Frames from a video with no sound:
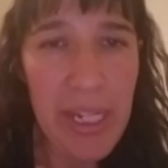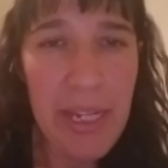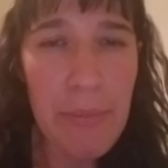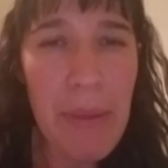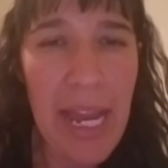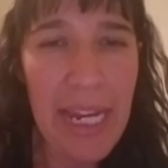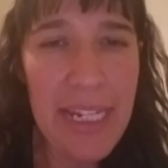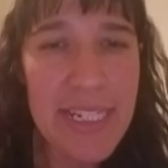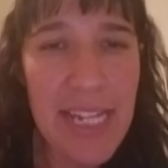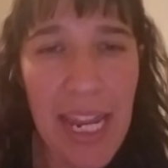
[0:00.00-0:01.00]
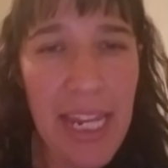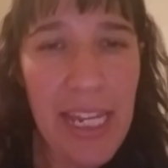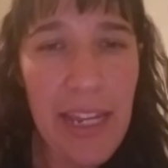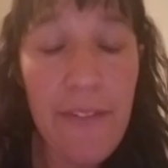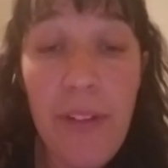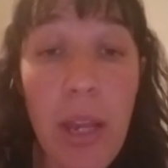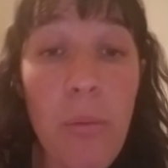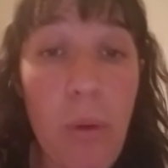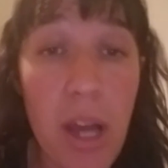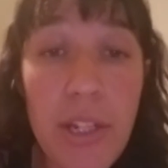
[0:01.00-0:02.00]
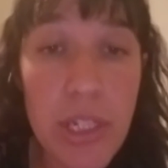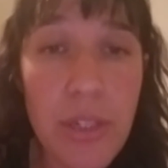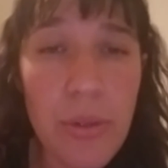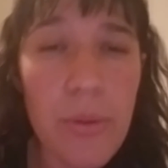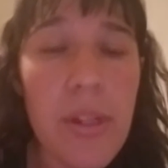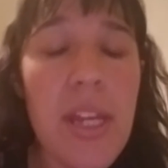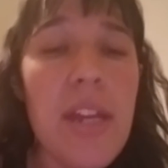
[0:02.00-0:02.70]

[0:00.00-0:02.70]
in my day if I want to.